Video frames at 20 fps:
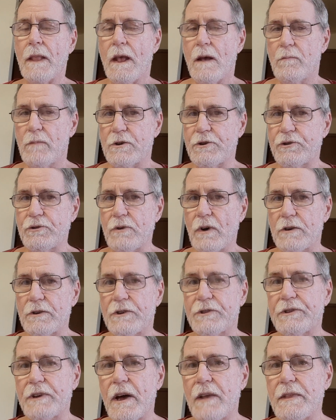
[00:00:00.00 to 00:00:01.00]
But you
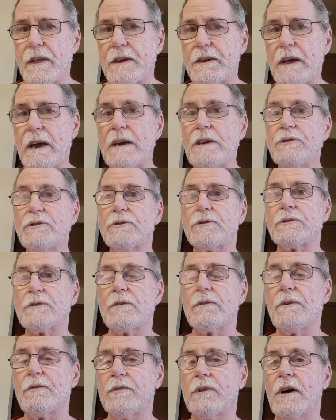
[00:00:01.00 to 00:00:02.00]
understand the dangers of
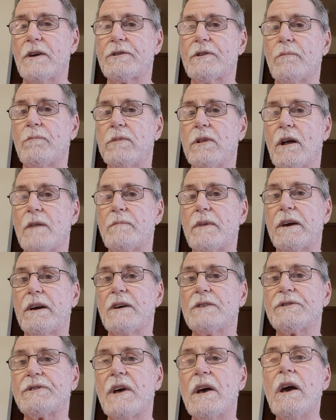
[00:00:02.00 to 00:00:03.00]
the flesh and blood
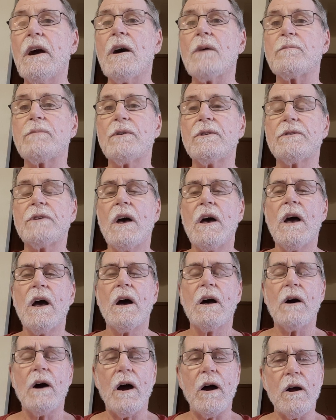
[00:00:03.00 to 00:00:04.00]
because they are
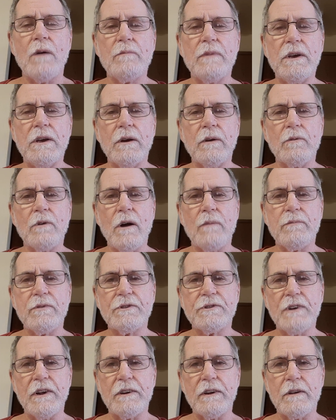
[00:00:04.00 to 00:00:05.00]
are being
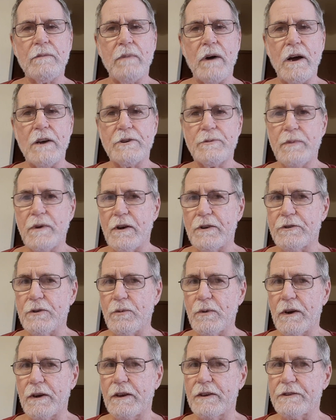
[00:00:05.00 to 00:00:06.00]
represented by spiritual
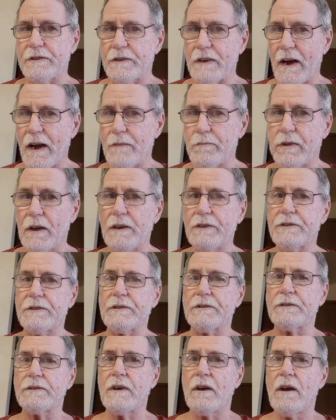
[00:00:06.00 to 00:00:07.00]
witness in high
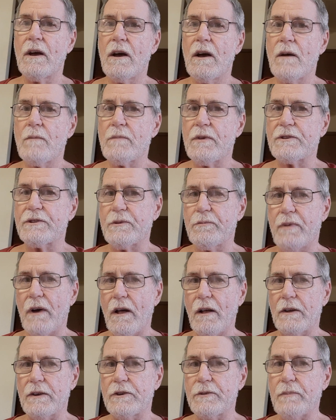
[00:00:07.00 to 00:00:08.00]
places,
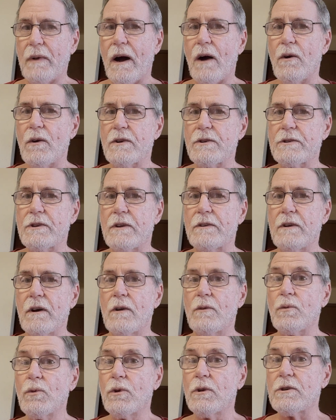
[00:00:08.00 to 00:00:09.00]
principalities, powers, and
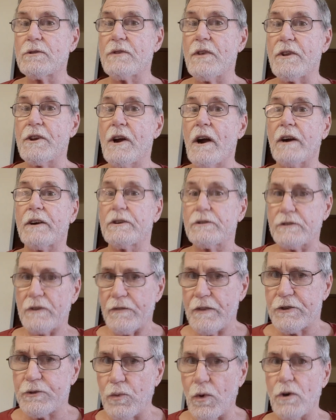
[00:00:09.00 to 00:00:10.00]
rulers of the darkness of
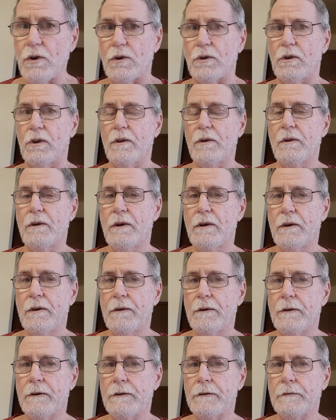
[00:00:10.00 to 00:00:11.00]
this world.
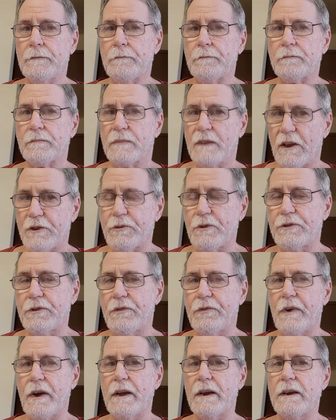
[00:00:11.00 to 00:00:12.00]
That's what you're
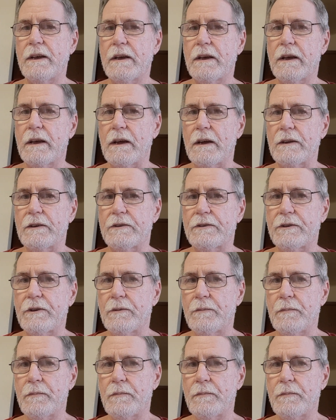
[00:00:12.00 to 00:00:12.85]
fighting against.